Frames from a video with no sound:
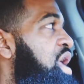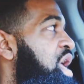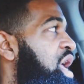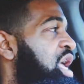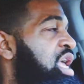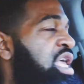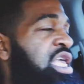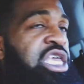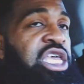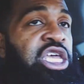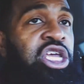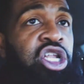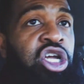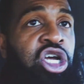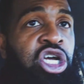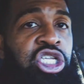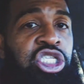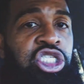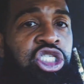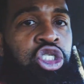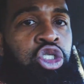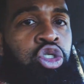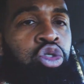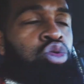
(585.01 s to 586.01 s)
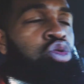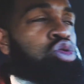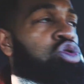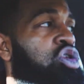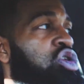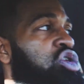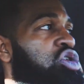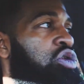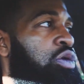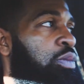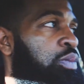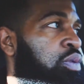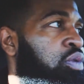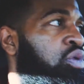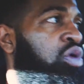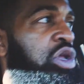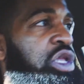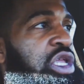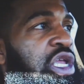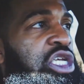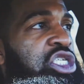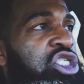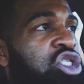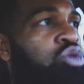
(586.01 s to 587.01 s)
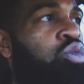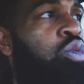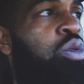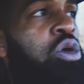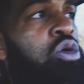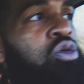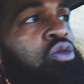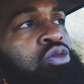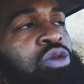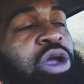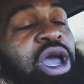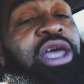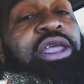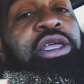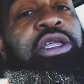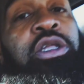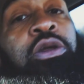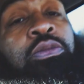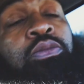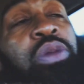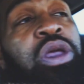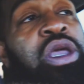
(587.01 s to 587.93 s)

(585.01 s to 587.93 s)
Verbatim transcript: and get her to the point that she want. Rather than